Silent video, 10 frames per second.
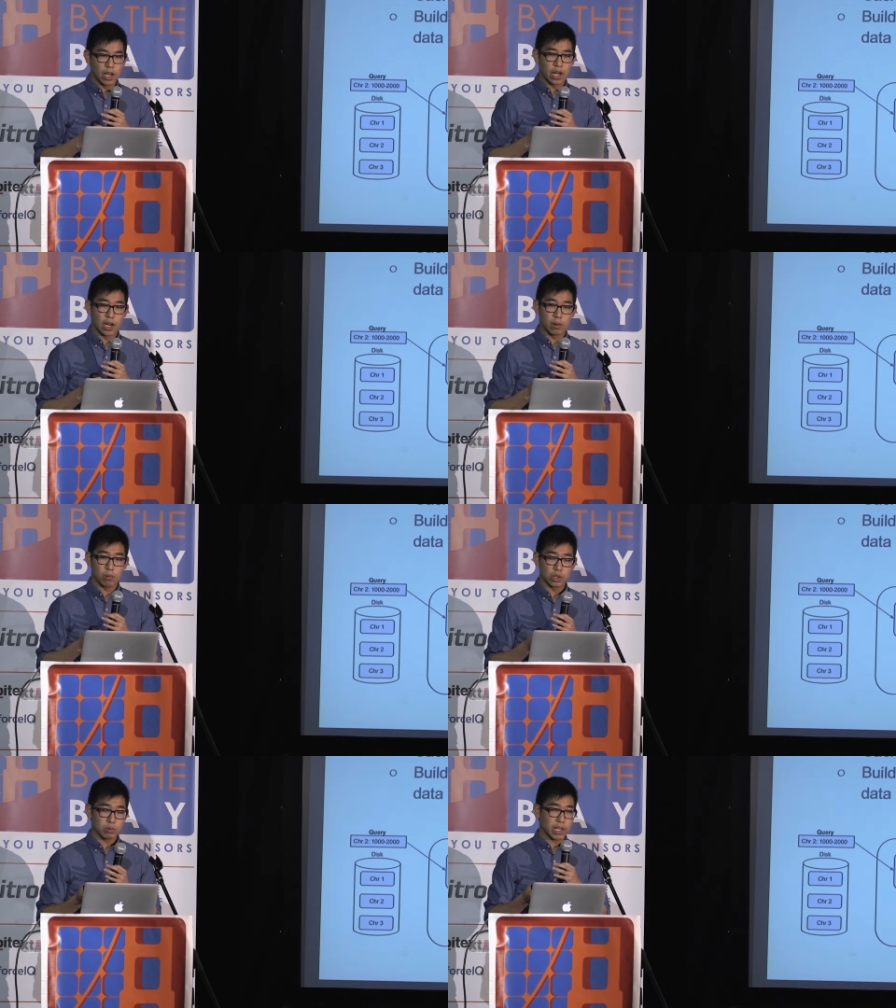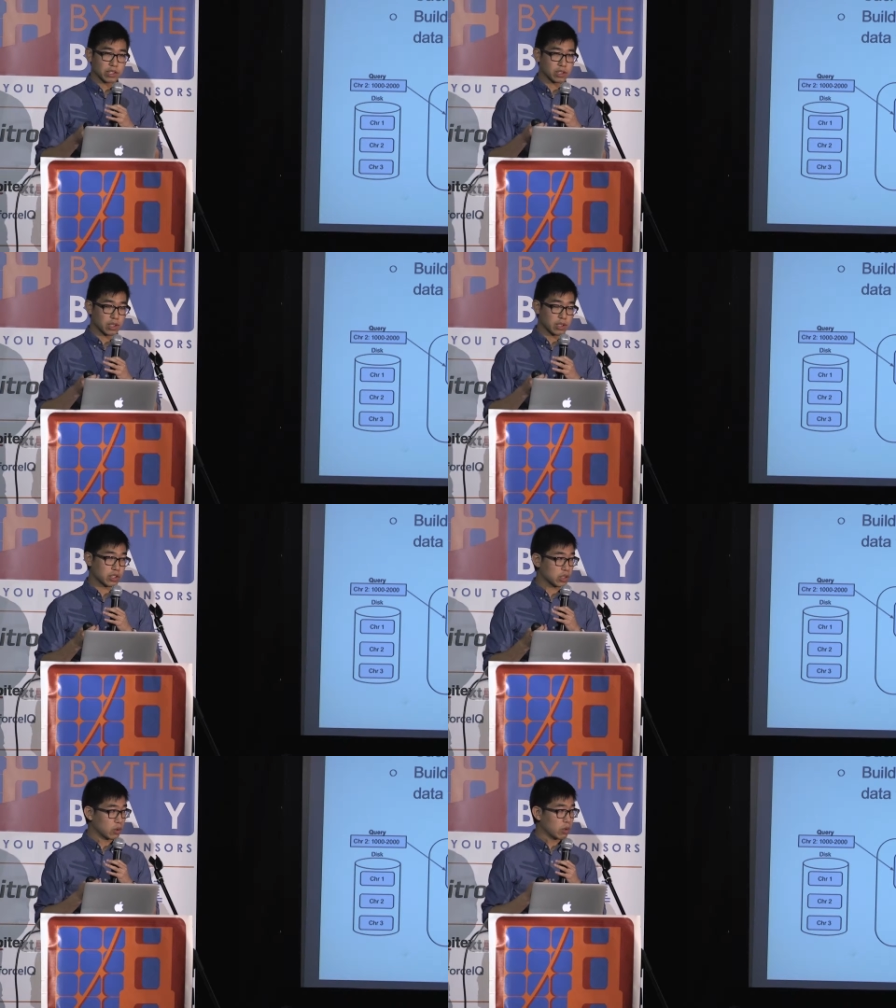Uh, once we actually
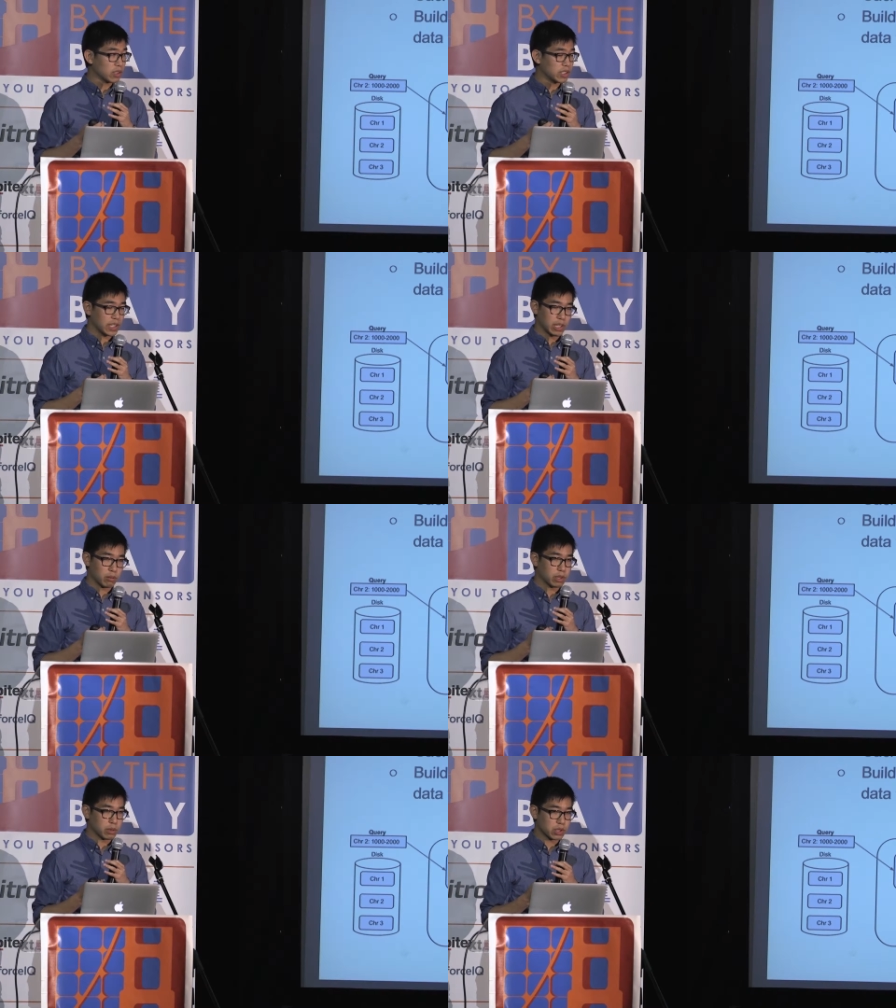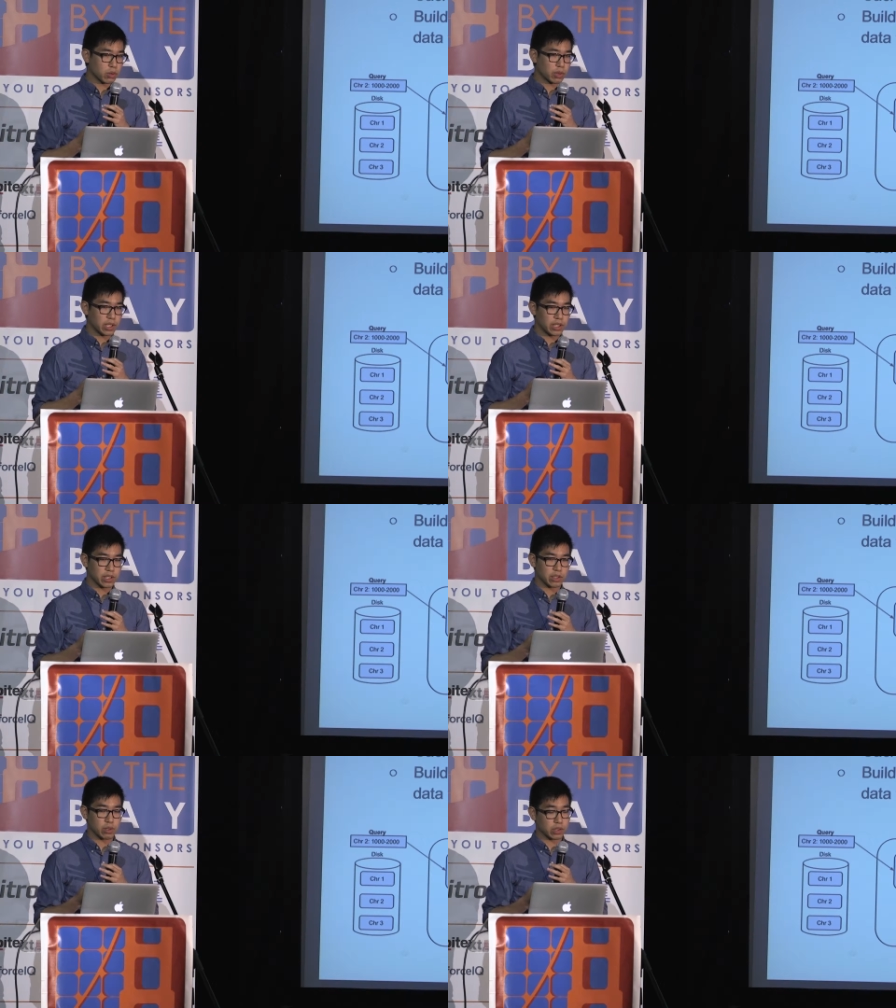store all the data, we, we store it
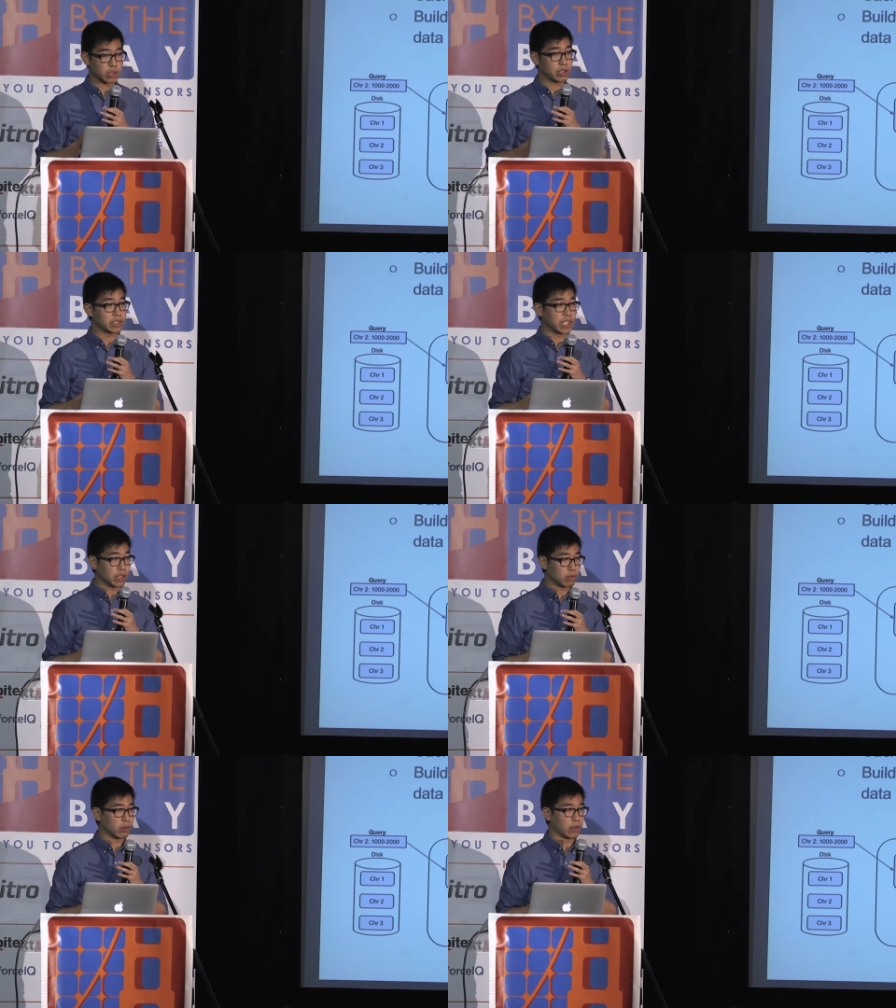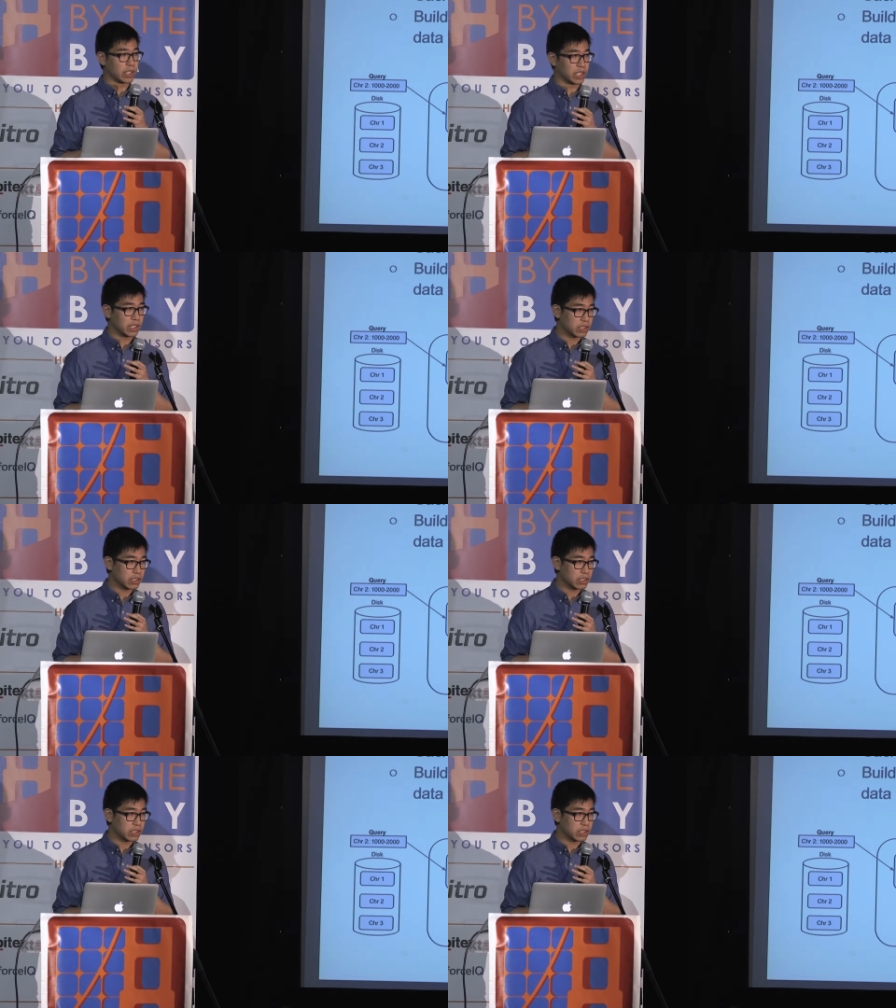in a structure called an interval RDD.